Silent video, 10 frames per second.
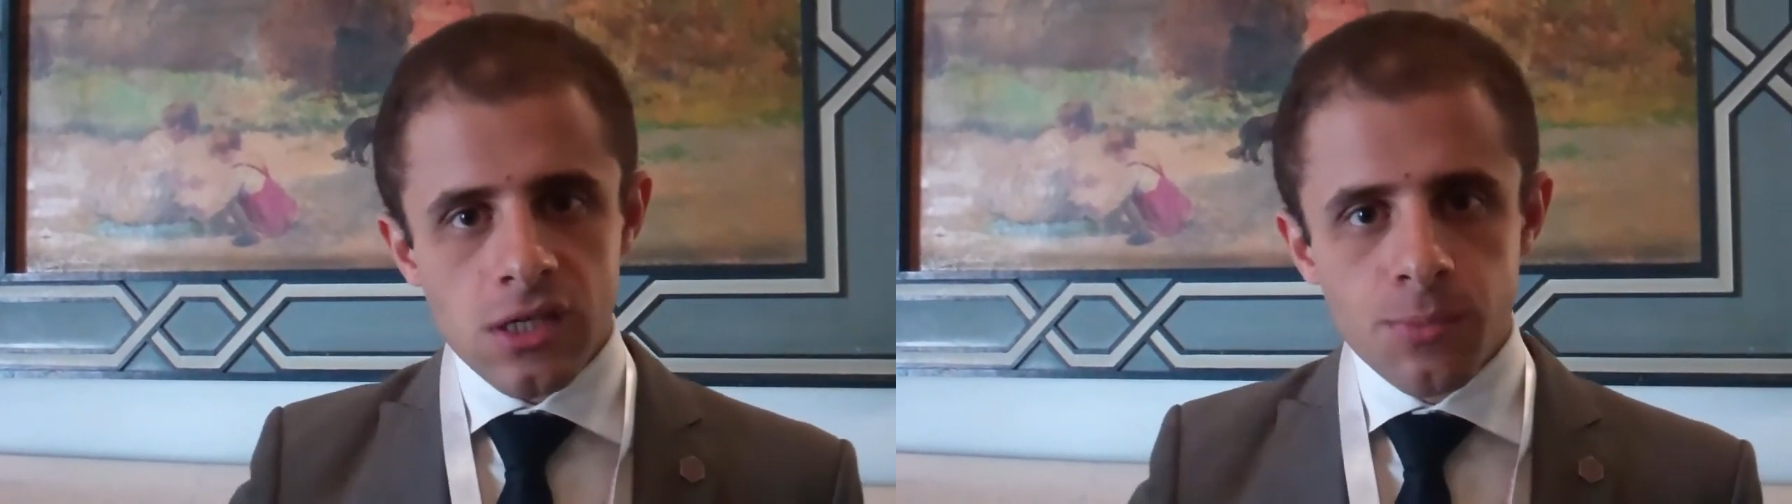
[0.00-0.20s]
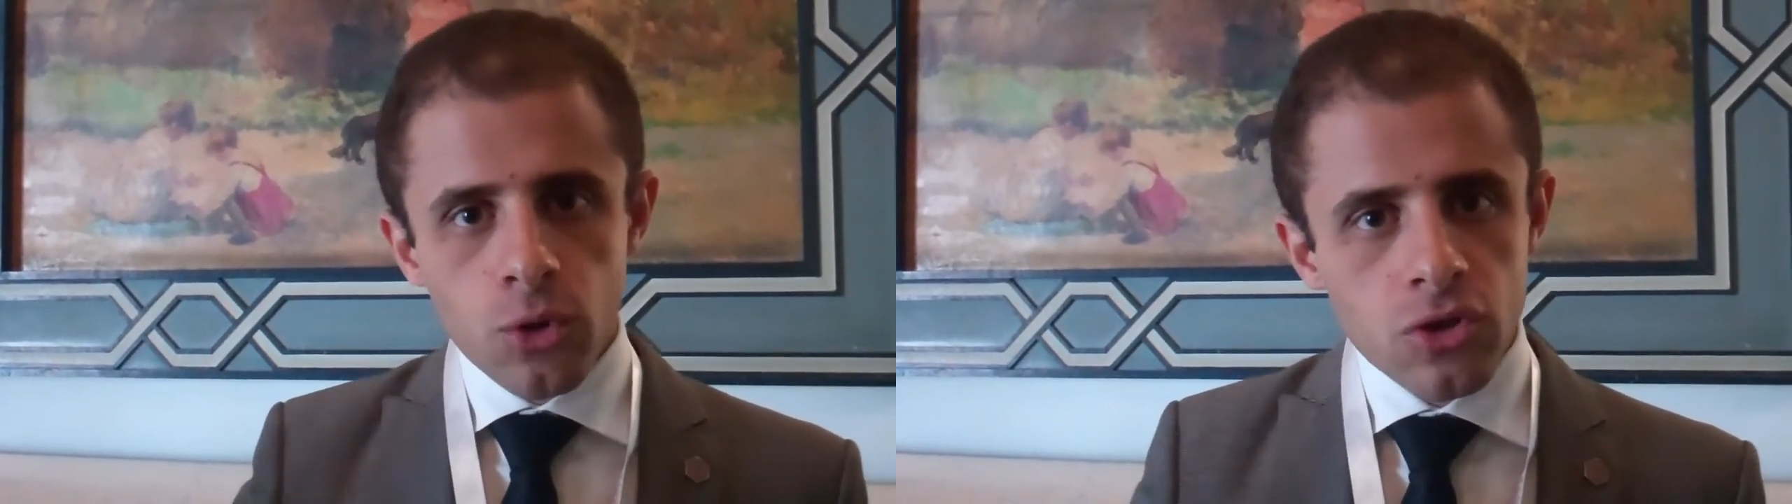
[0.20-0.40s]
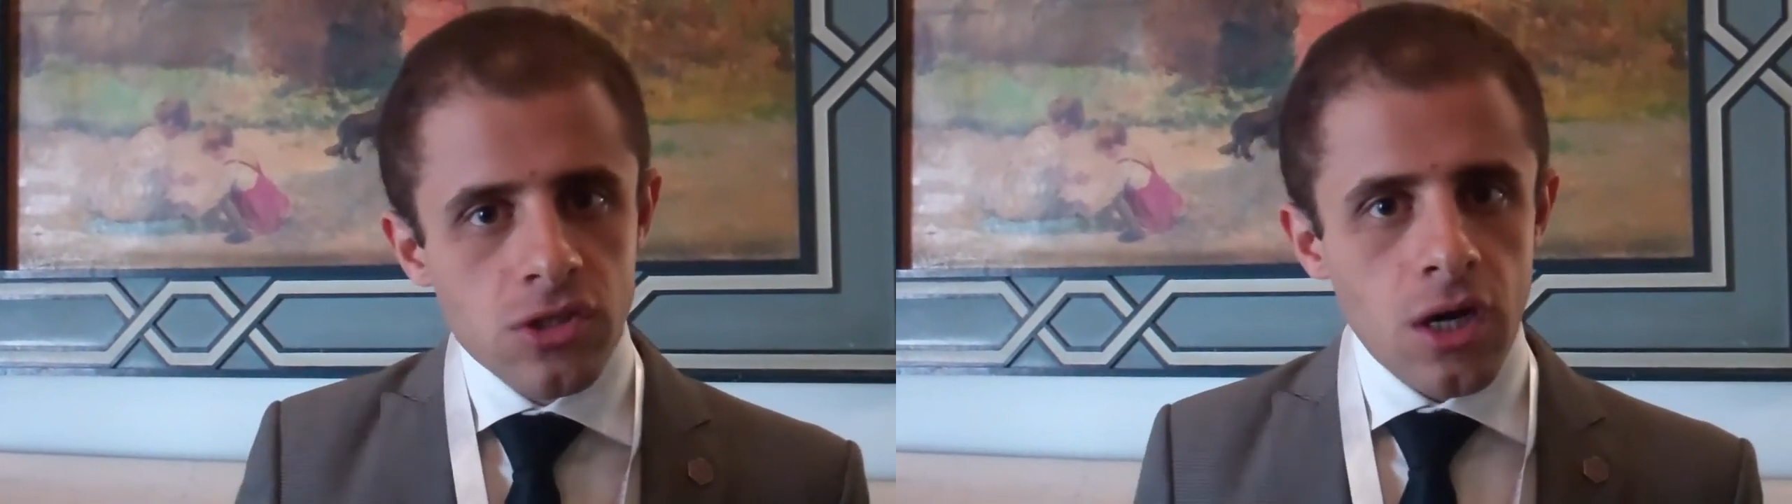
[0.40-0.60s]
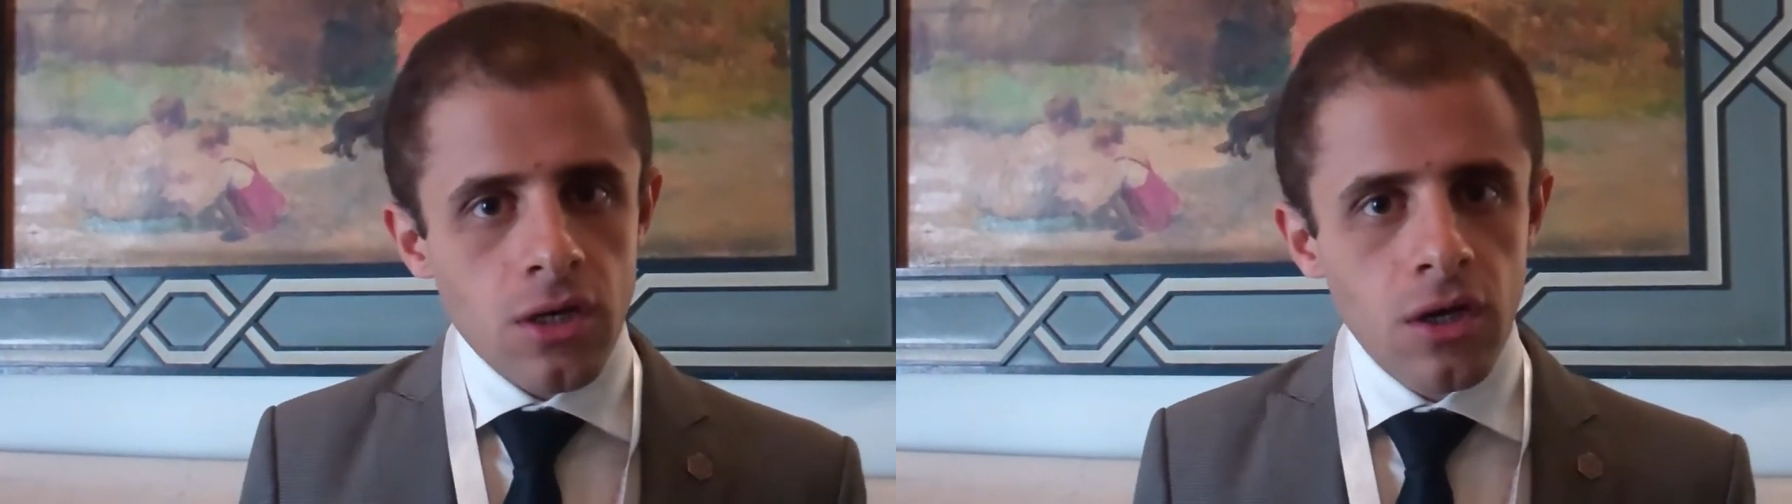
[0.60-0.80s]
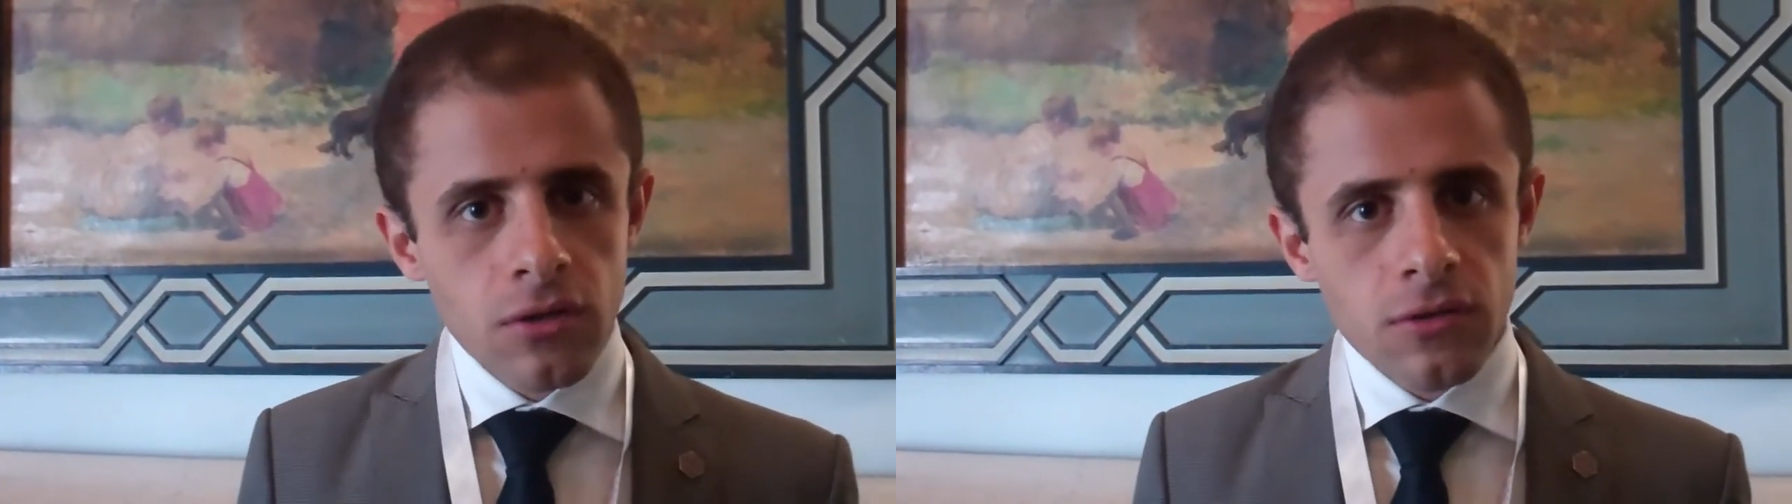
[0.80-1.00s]
exporters are
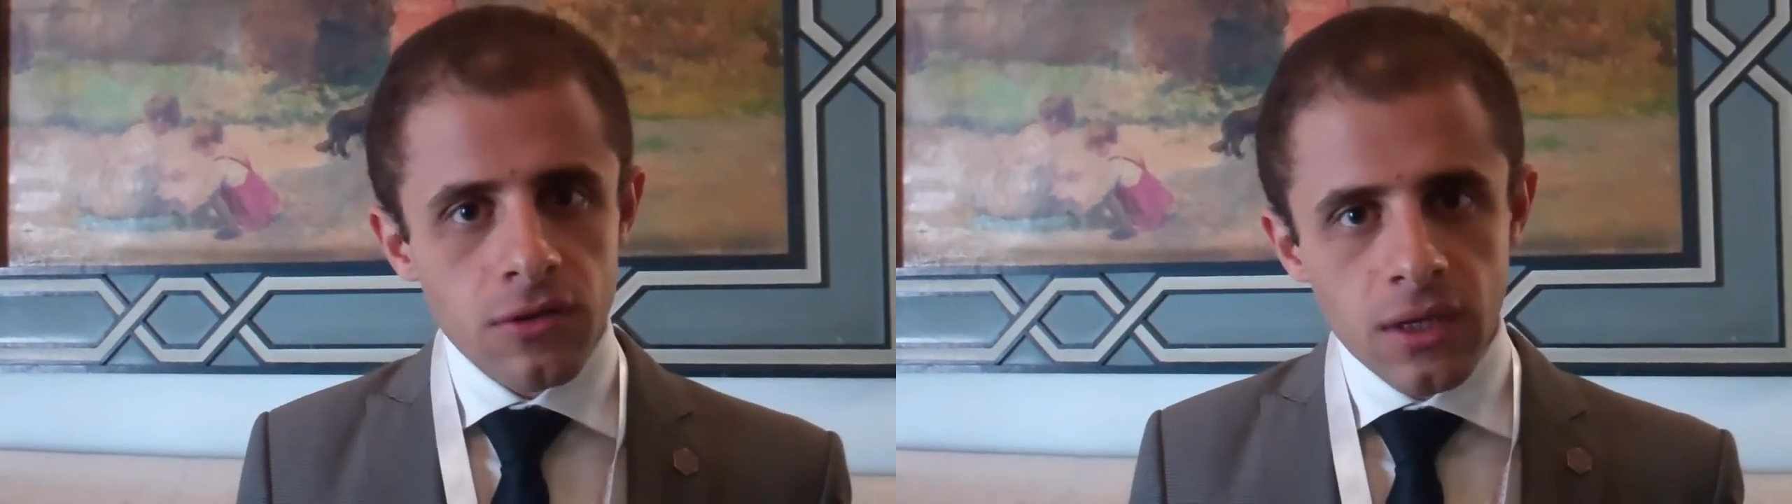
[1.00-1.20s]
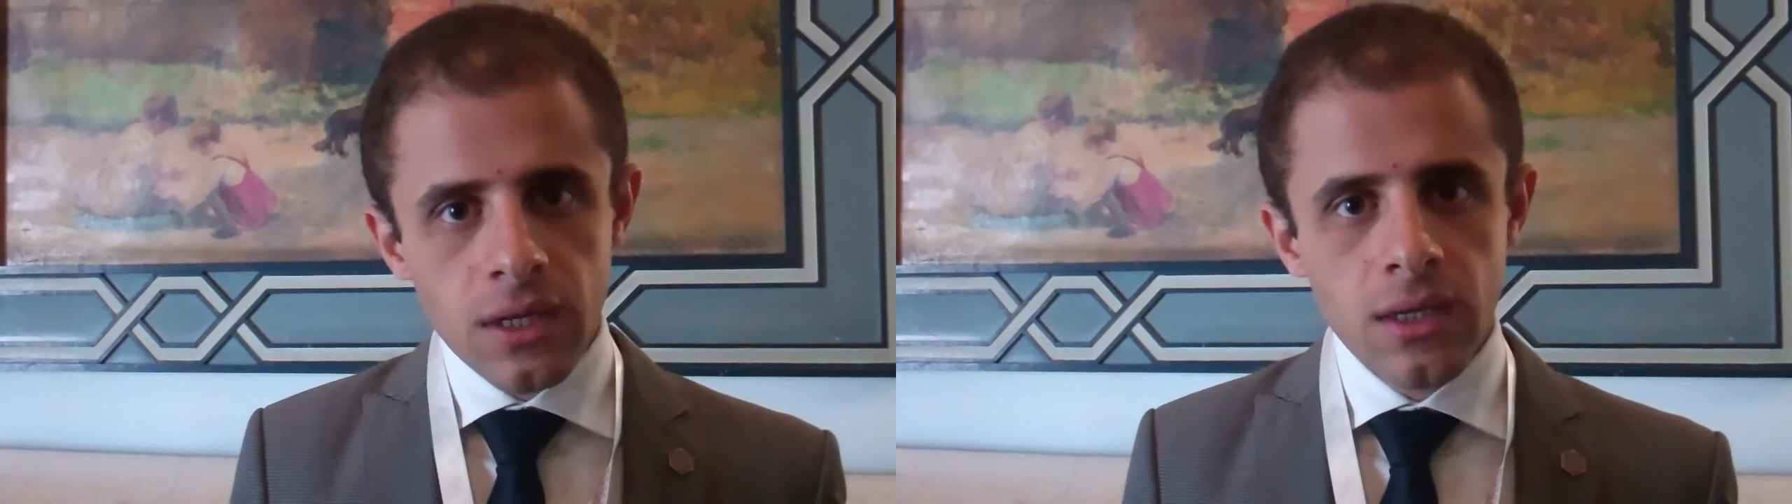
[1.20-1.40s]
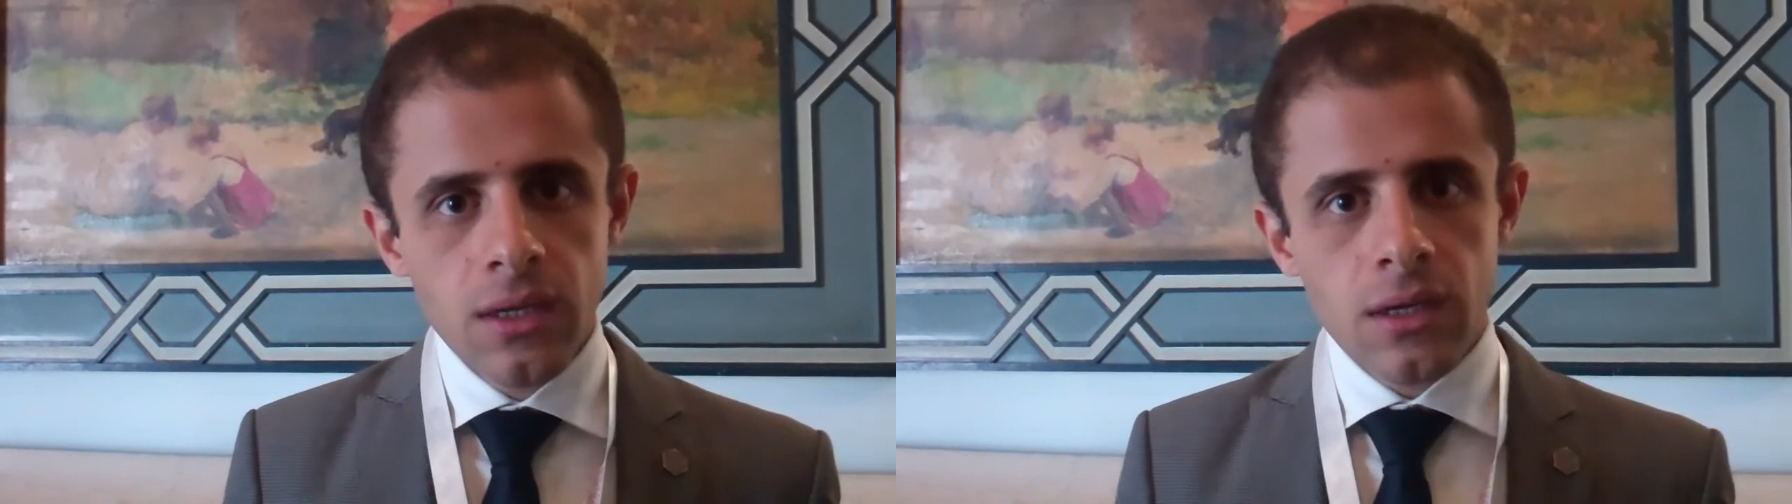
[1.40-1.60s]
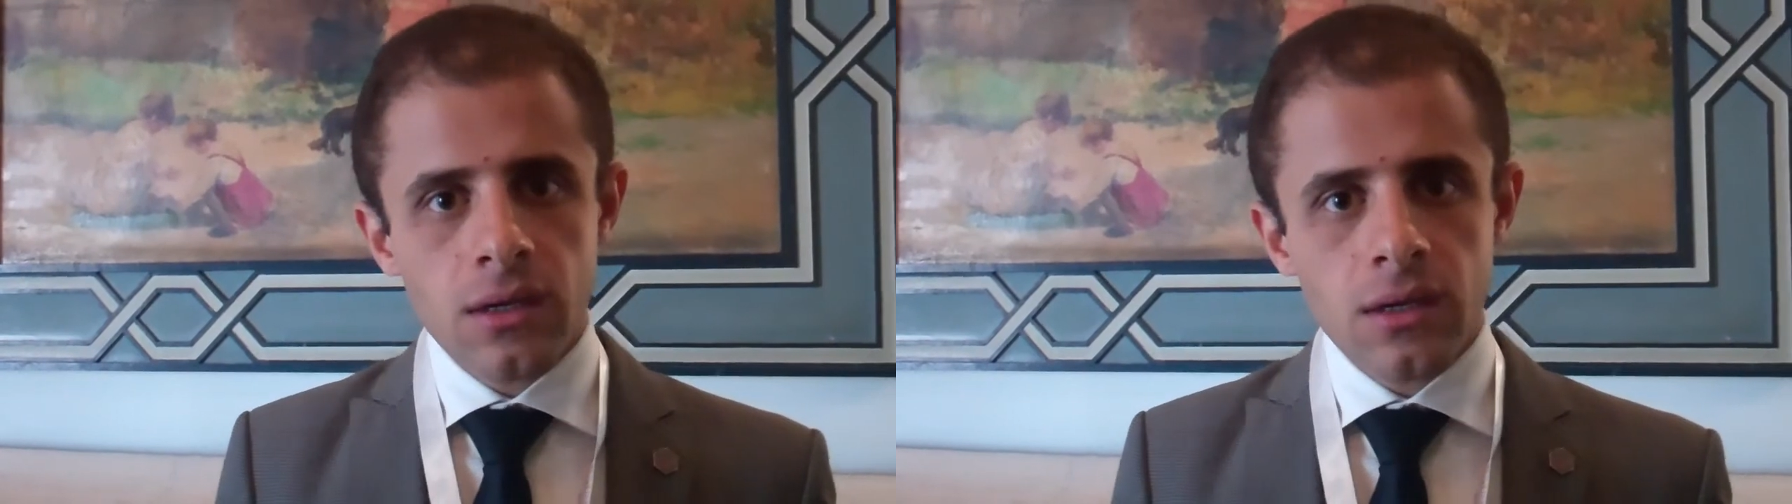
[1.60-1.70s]
not really